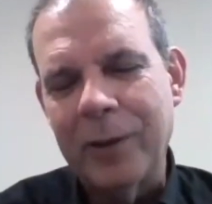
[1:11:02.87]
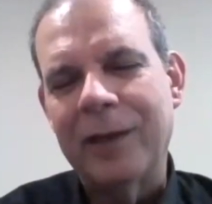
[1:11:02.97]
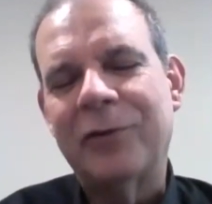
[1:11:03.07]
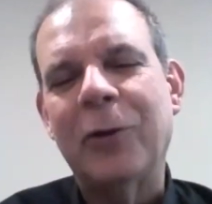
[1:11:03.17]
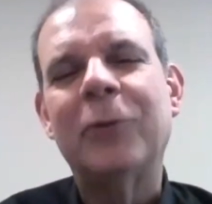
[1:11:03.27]

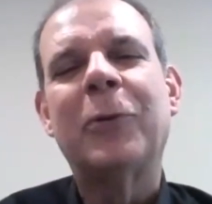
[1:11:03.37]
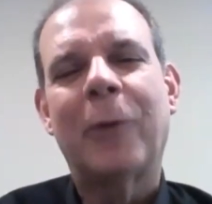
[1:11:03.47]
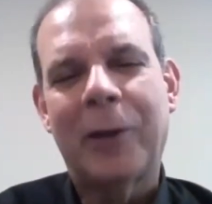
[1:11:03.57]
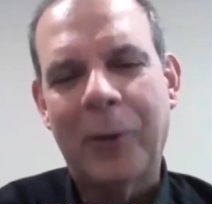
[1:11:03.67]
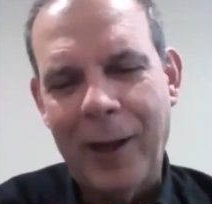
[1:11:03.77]
It's good
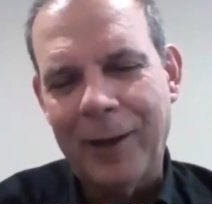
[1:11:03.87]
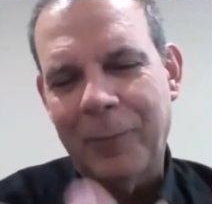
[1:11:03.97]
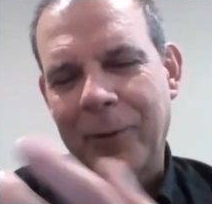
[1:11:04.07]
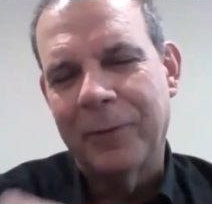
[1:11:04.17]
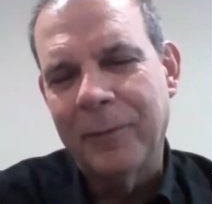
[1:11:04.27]
to
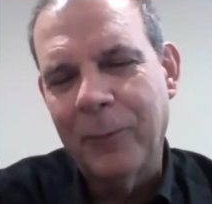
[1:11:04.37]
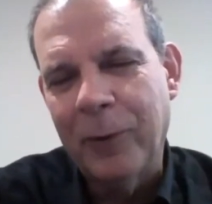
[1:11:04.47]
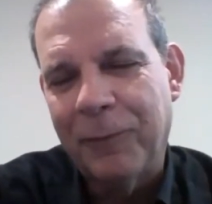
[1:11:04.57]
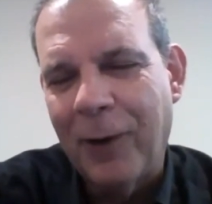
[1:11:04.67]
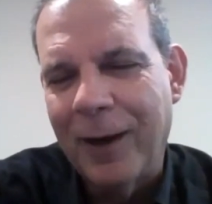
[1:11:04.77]
reconnect
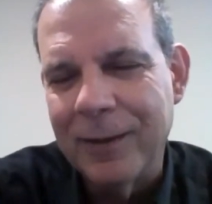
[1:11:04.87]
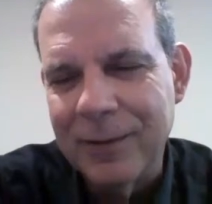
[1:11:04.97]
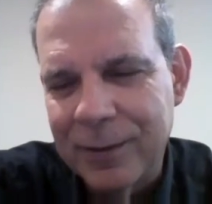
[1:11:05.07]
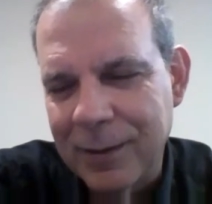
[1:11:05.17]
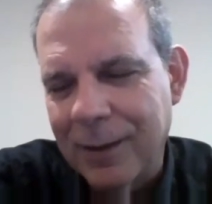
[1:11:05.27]
with
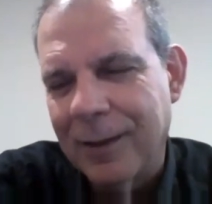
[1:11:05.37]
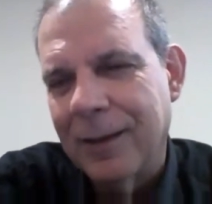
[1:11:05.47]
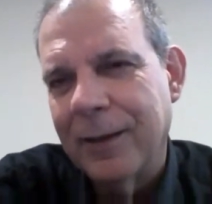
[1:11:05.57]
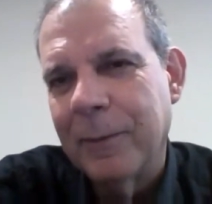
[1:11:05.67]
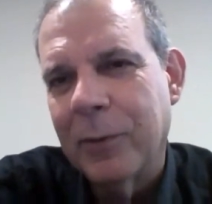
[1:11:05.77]
friends
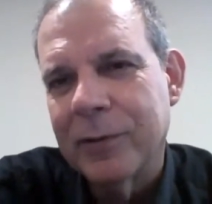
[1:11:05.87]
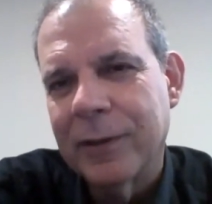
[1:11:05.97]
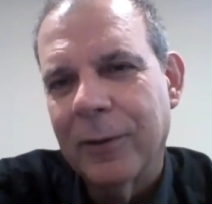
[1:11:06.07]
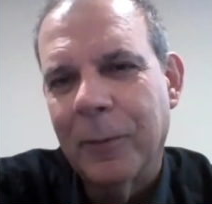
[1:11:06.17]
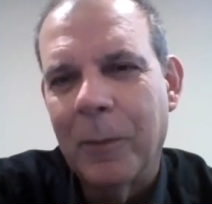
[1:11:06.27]
in
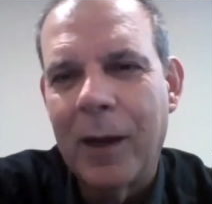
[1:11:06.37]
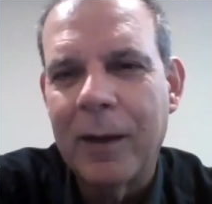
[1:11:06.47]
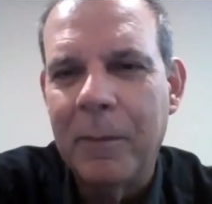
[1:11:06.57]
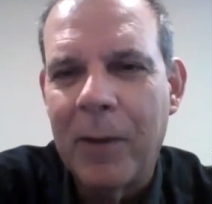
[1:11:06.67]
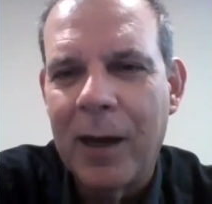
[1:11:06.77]
Brazil.
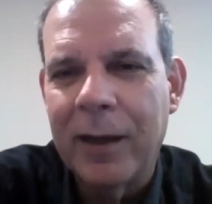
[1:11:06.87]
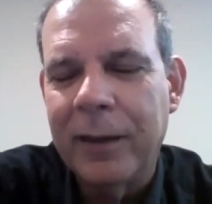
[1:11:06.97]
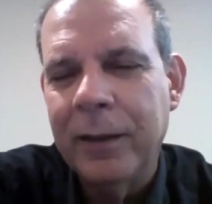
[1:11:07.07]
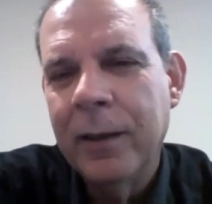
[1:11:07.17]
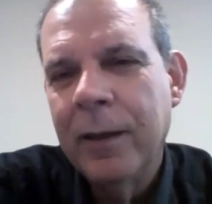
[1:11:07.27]

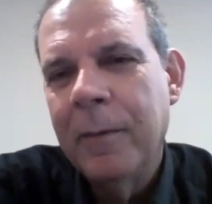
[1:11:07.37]
Yeah.